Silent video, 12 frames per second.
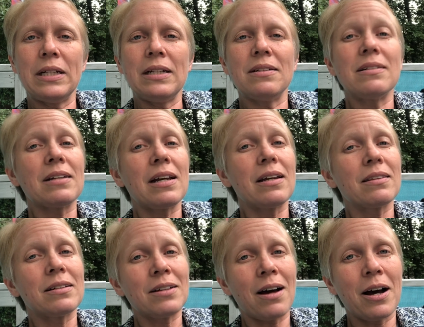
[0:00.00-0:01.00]
need to take
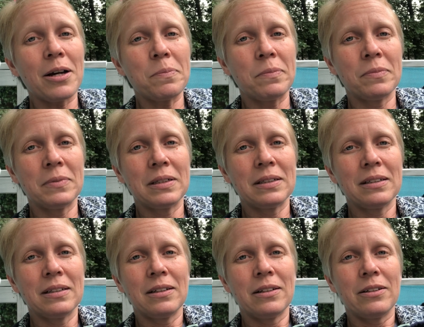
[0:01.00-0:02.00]
the time
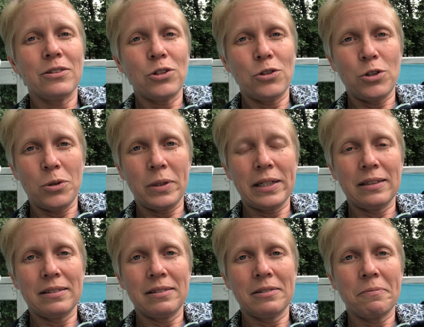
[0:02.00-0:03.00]
to do
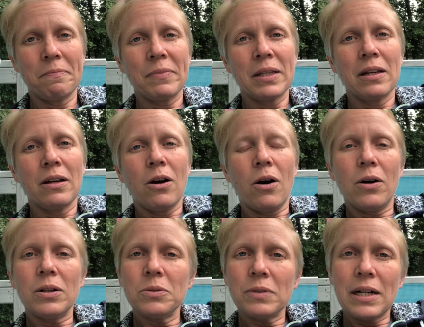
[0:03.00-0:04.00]
it.
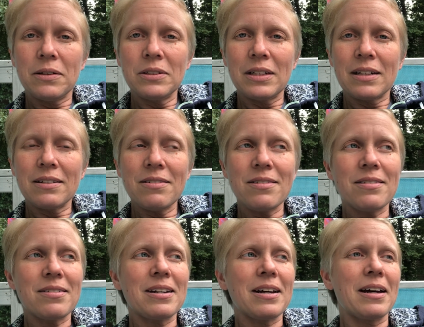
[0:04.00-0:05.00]
All around
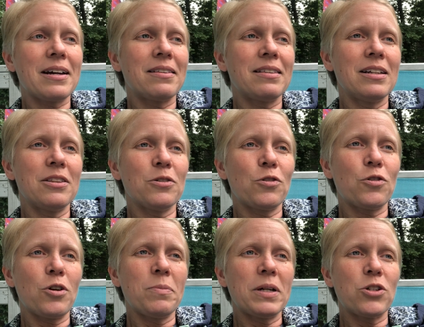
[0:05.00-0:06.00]
us, I think there's
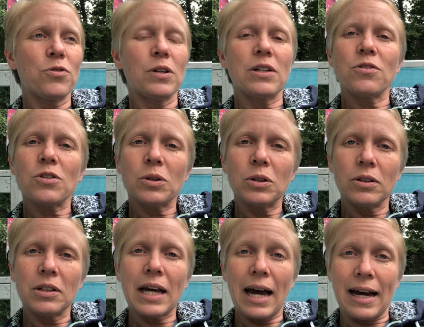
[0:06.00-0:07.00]
so much for us to
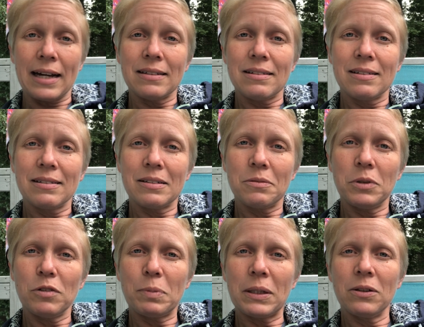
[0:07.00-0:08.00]
look at.
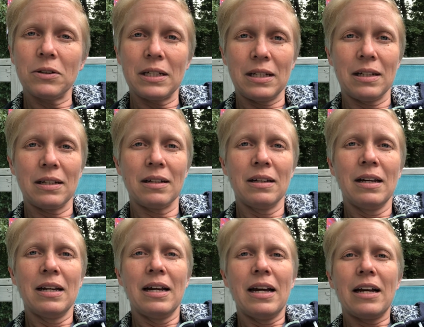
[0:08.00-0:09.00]
We've been looking
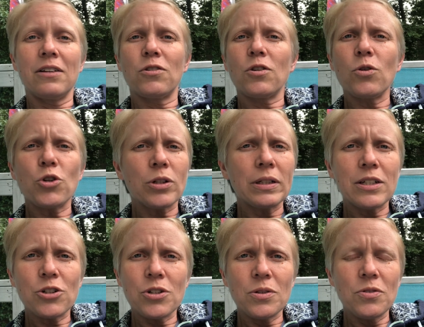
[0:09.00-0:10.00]
at social
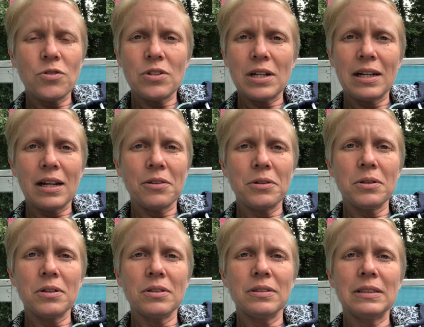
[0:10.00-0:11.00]
issues
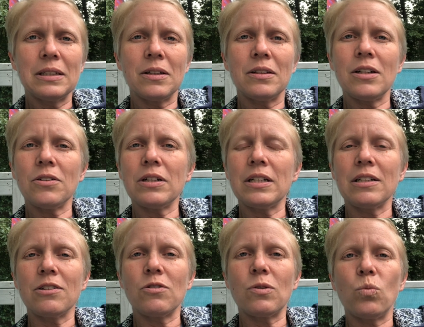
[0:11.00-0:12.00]
together. There
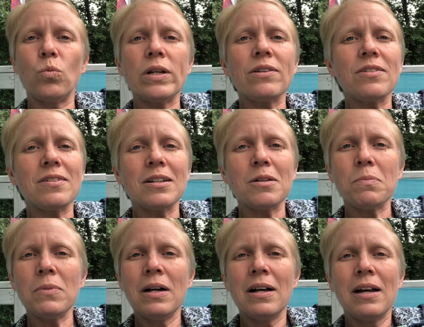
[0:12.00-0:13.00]
is wisdom